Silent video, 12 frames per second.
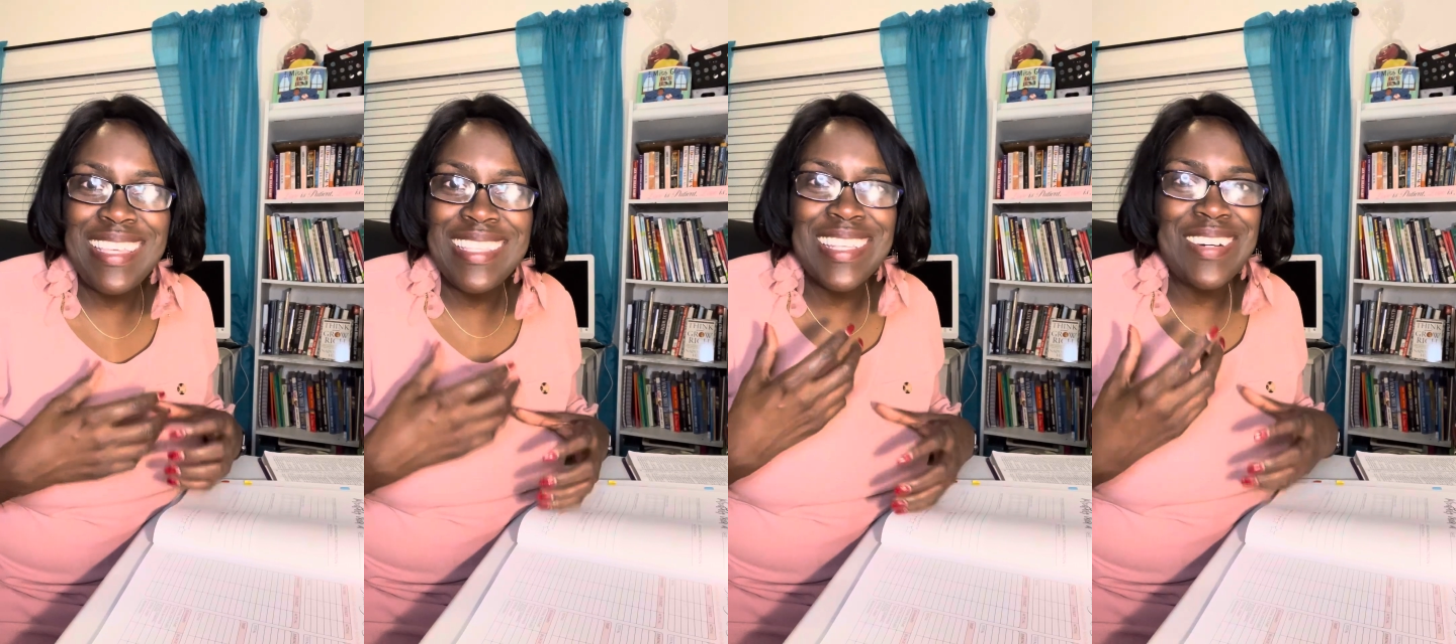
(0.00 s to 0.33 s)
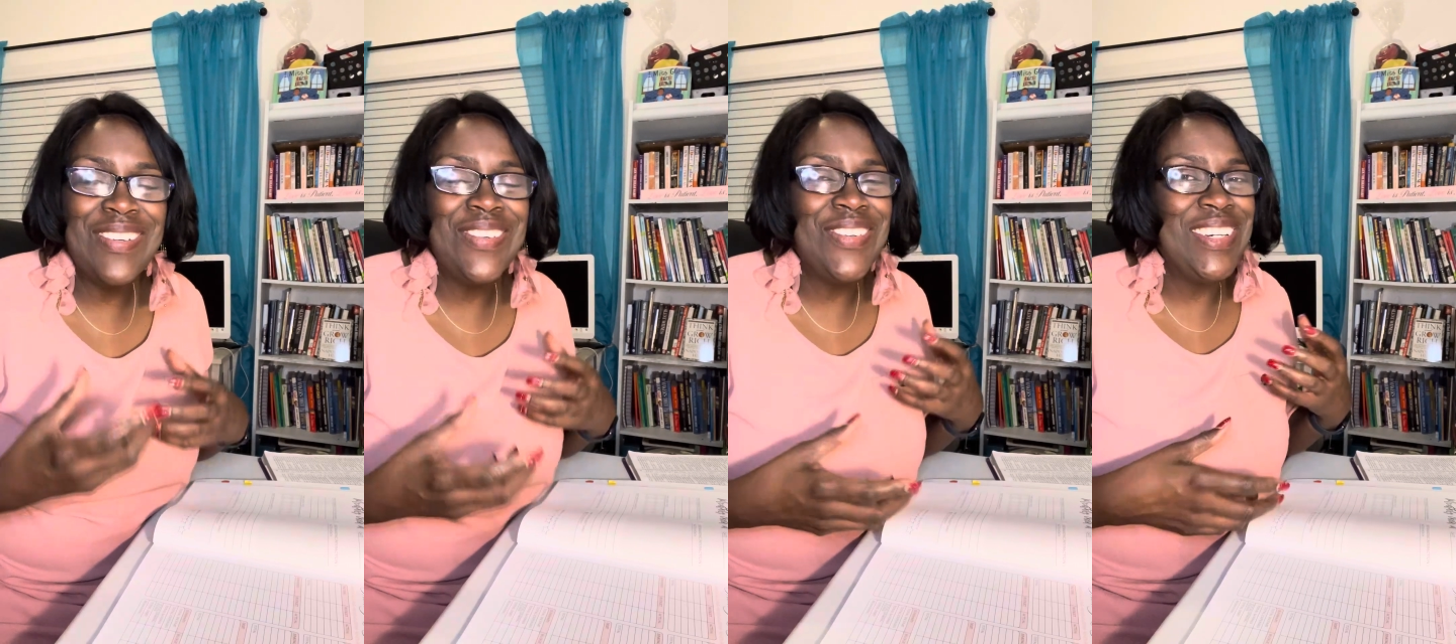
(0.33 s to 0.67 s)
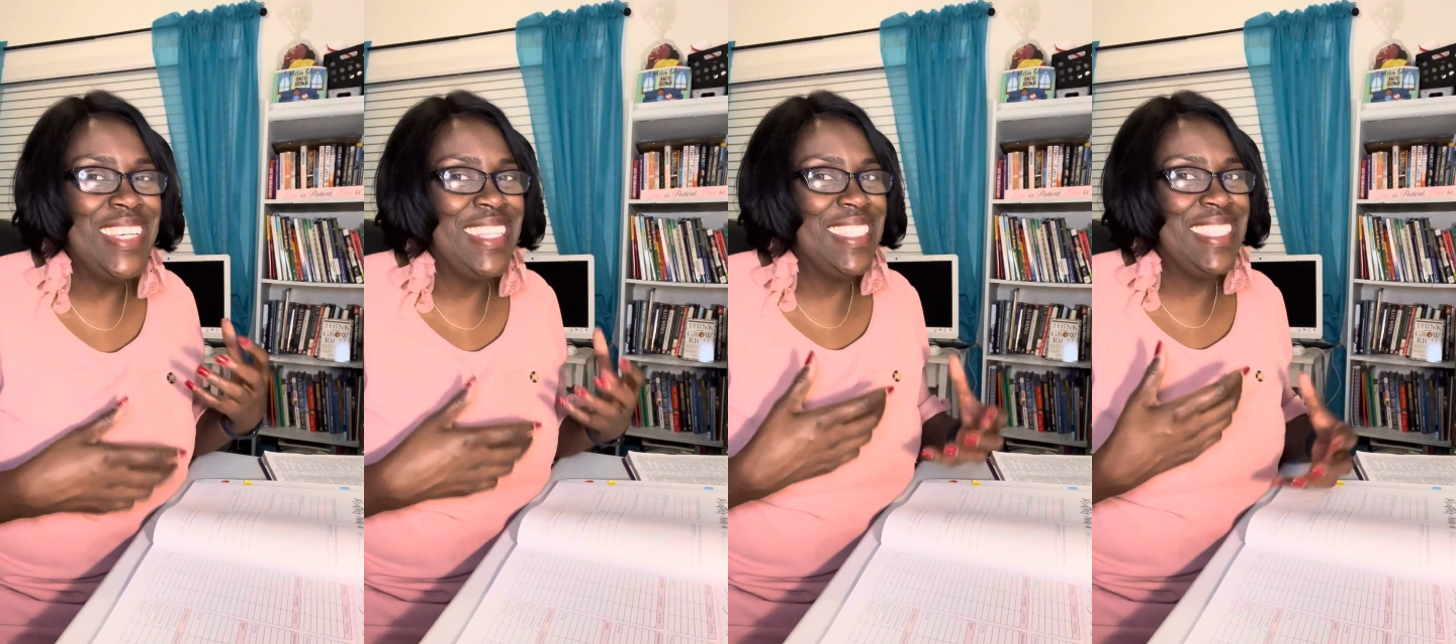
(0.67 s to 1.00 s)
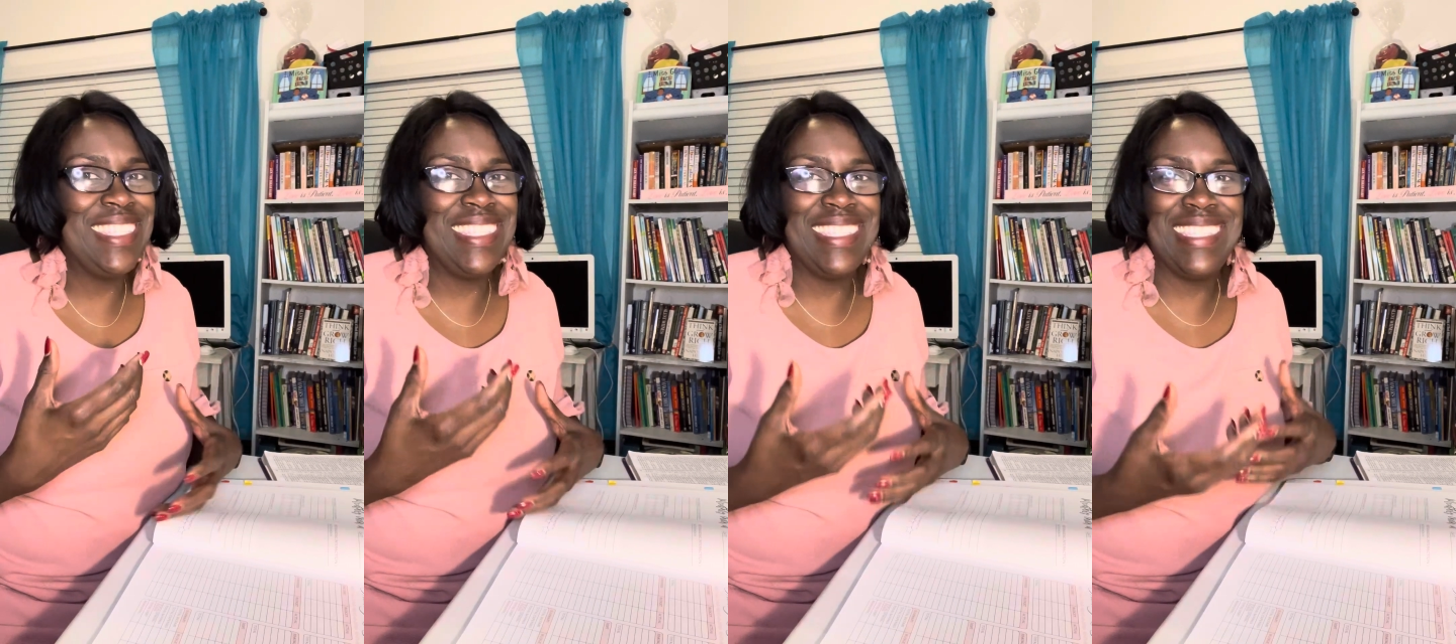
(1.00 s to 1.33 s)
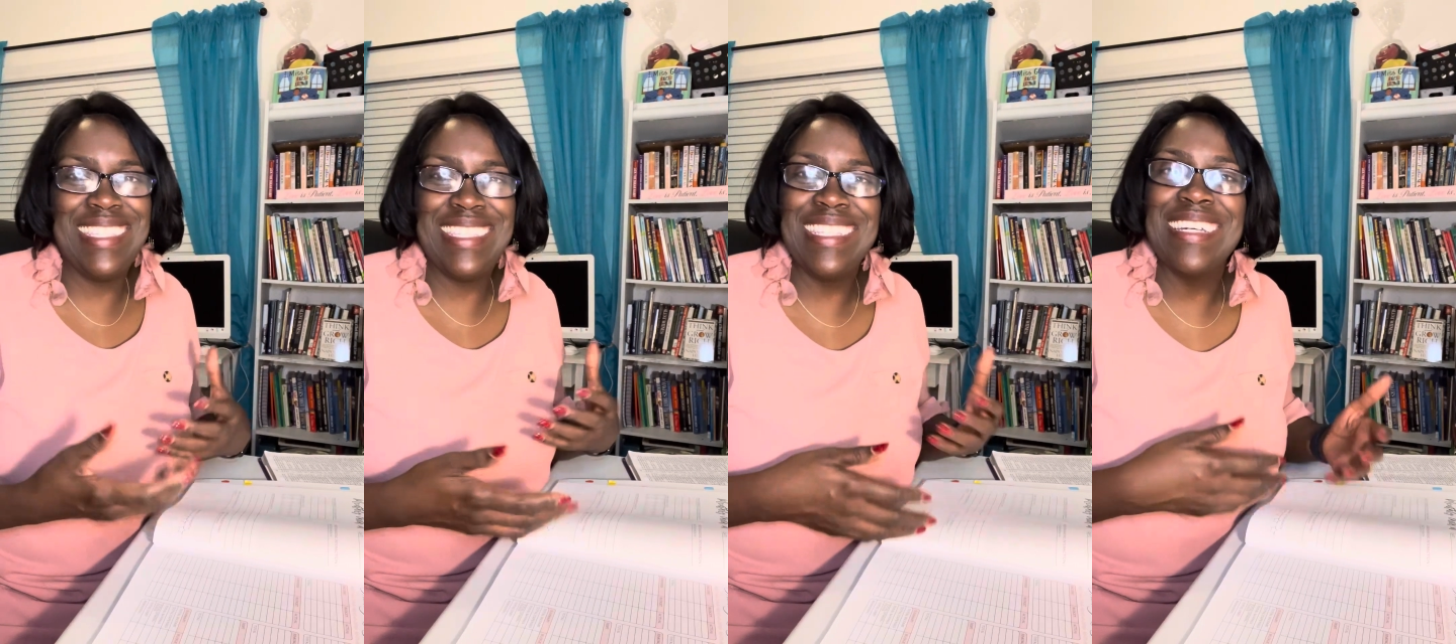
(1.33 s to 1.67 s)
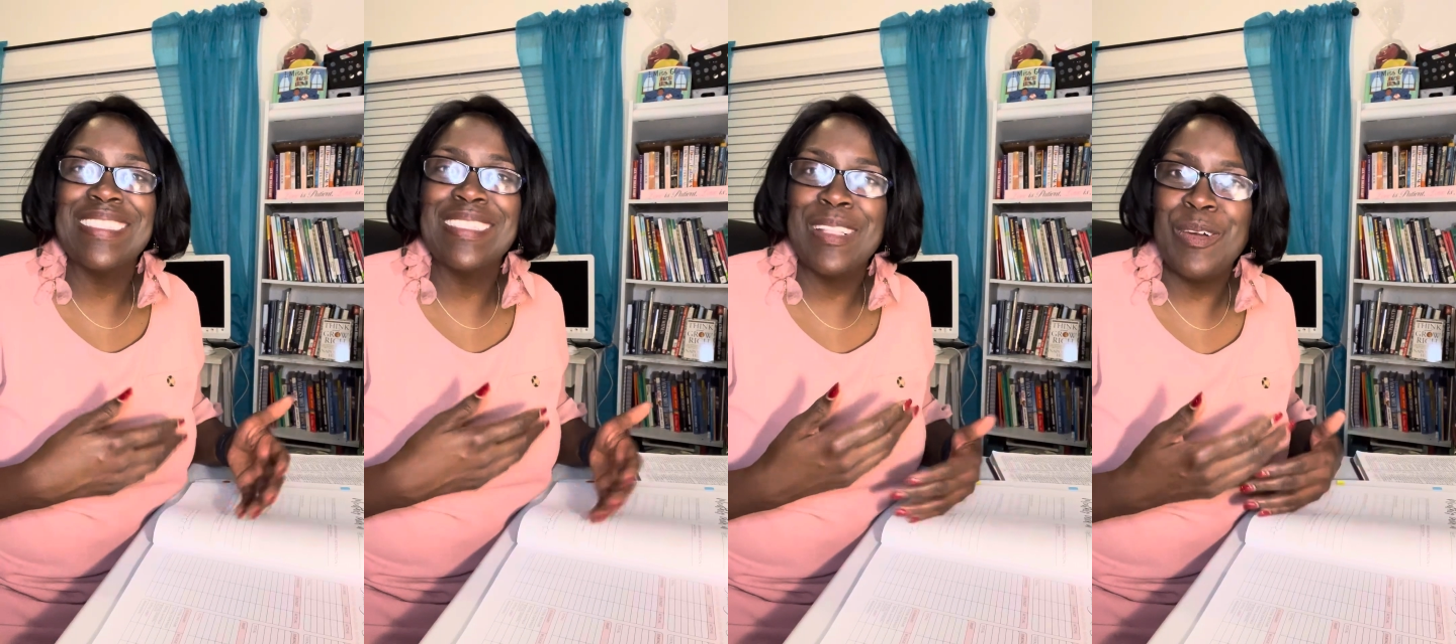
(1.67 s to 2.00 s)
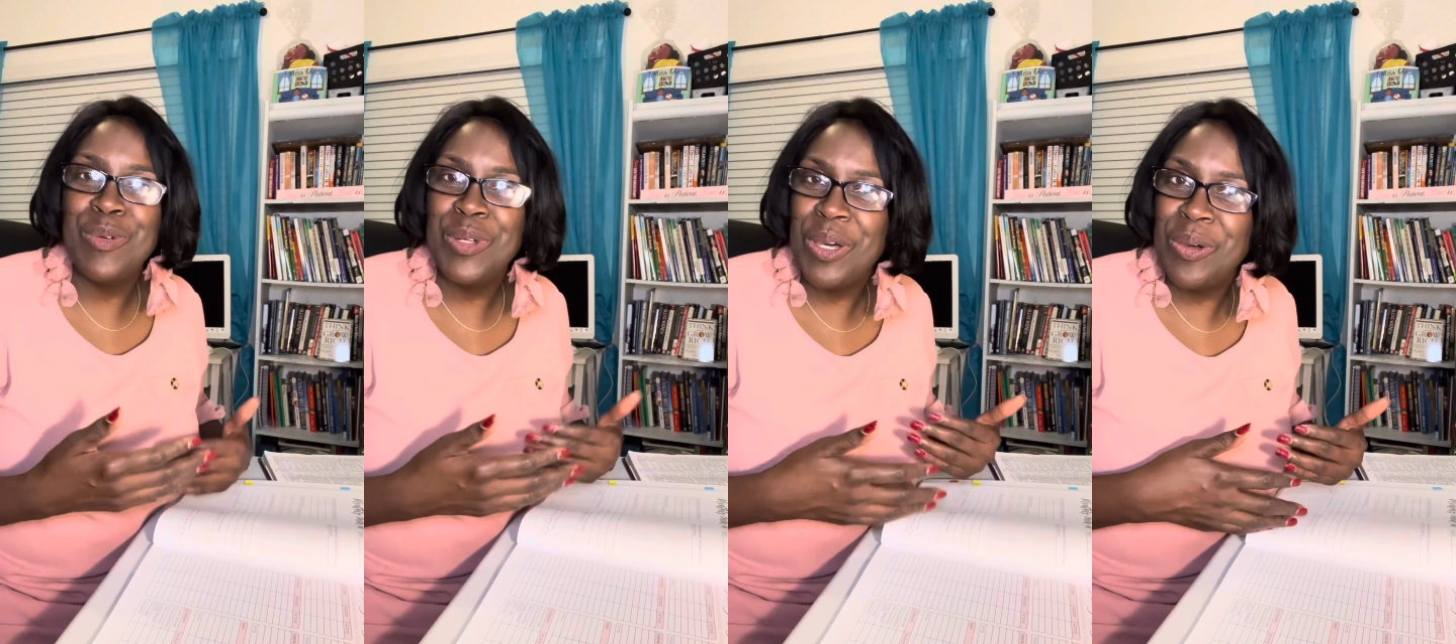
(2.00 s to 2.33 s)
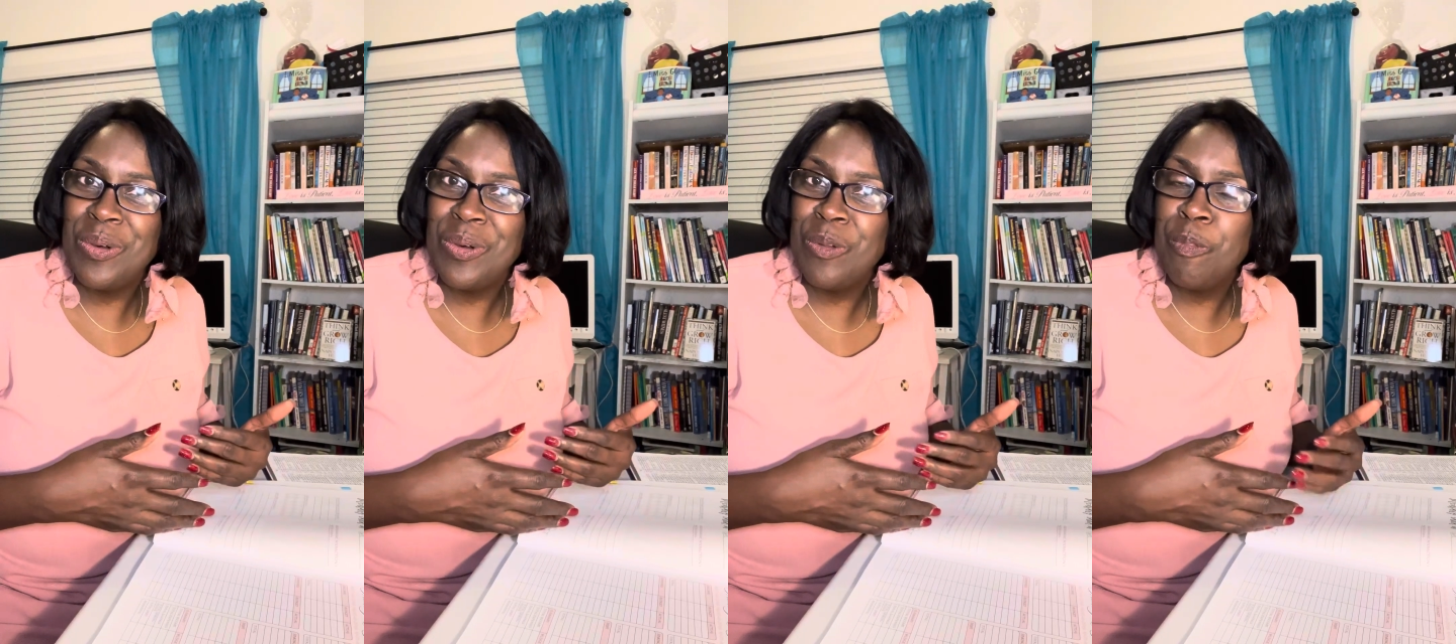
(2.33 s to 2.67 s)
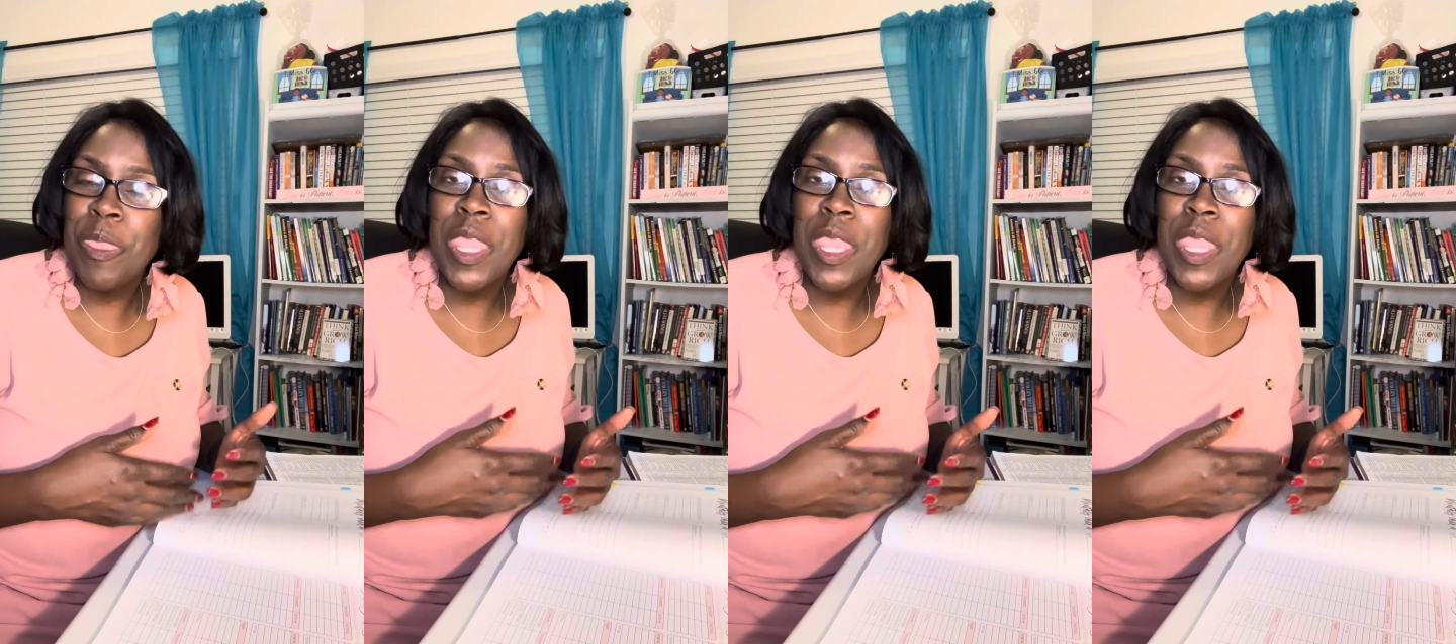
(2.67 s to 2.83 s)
so it's a slow go.